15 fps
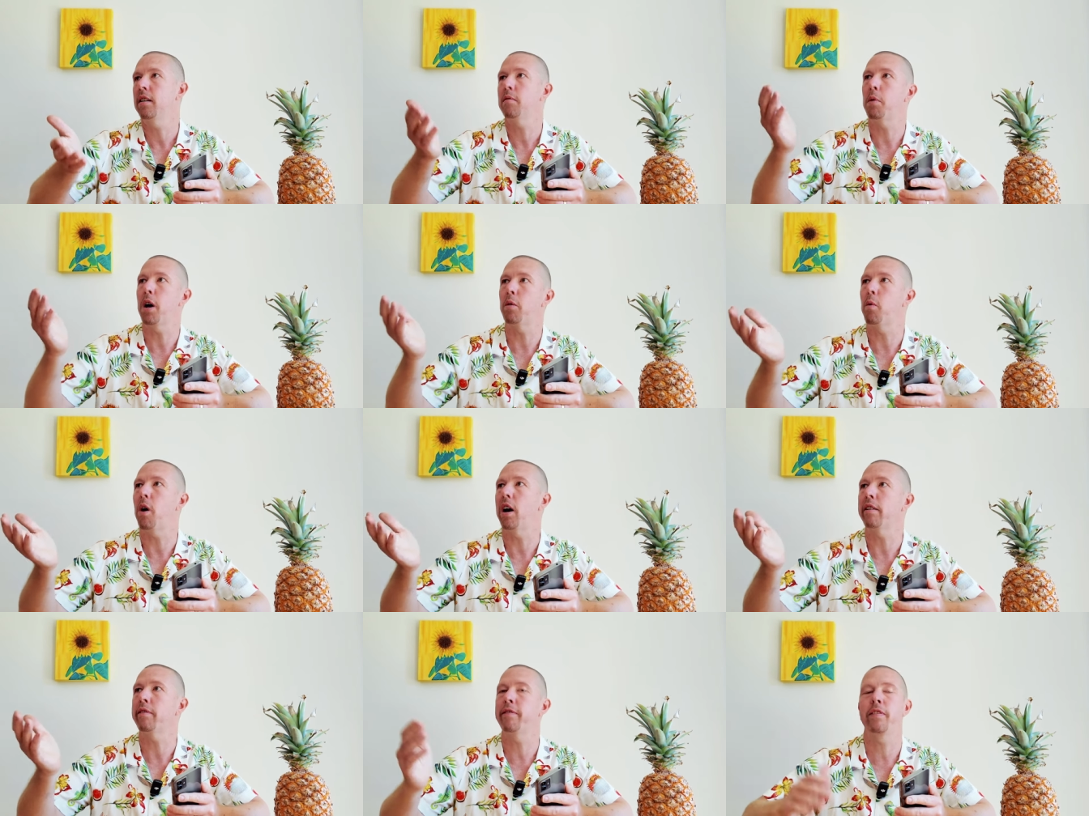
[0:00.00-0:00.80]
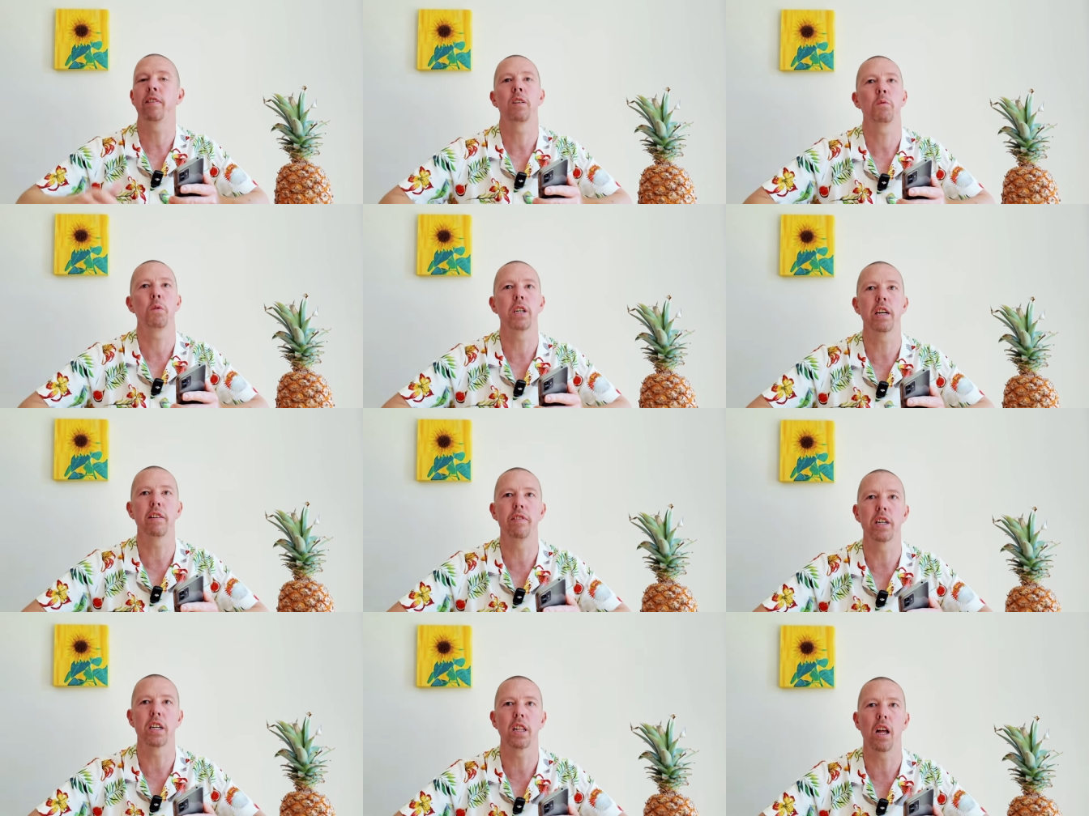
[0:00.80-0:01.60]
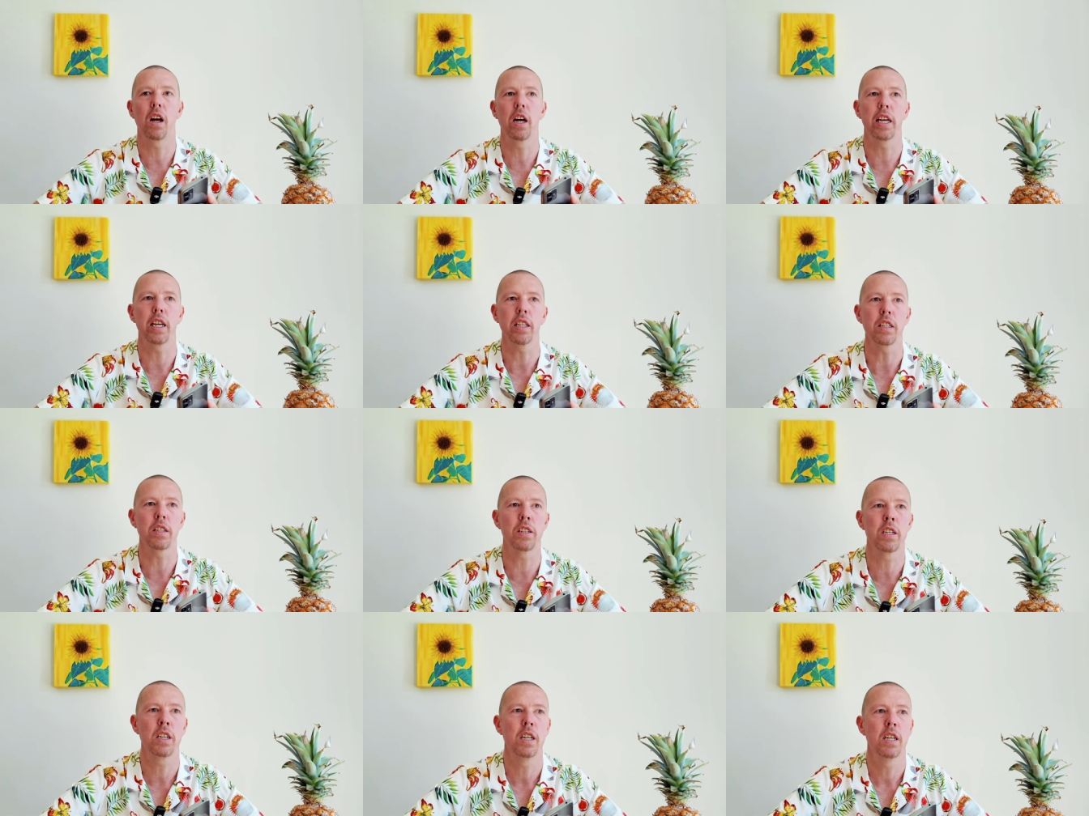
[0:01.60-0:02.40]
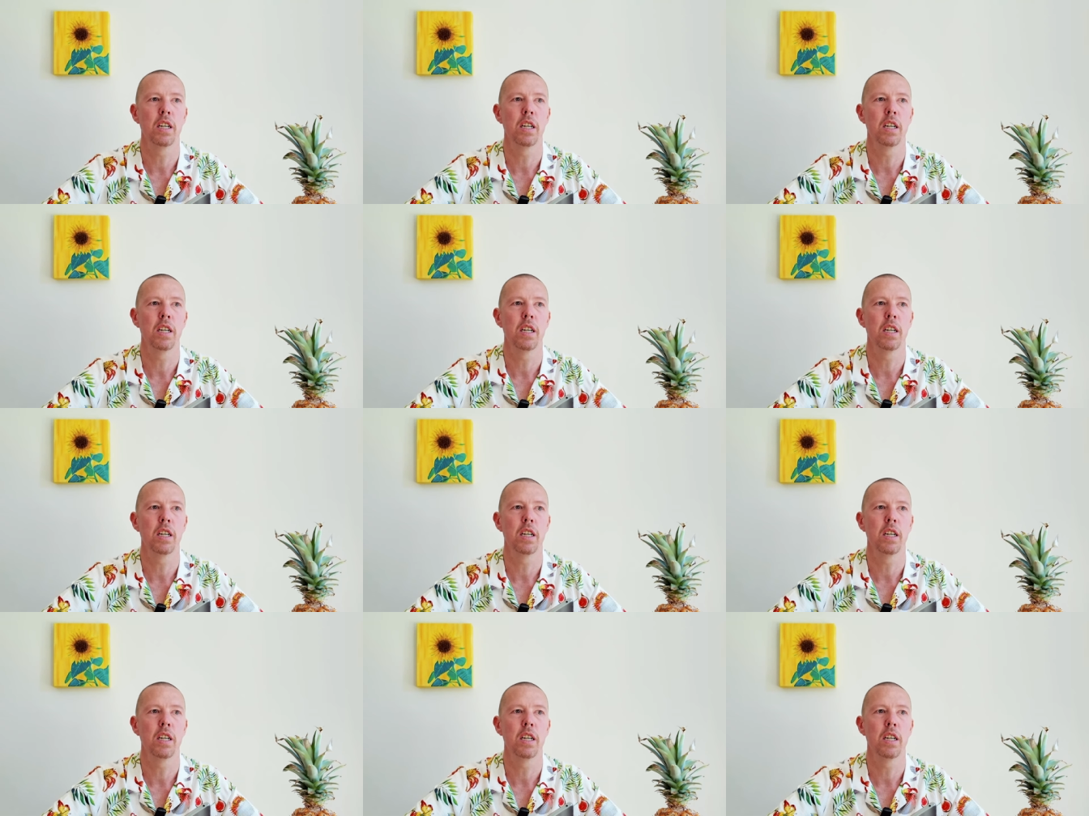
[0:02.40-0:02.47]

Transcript: my wife would give to clients.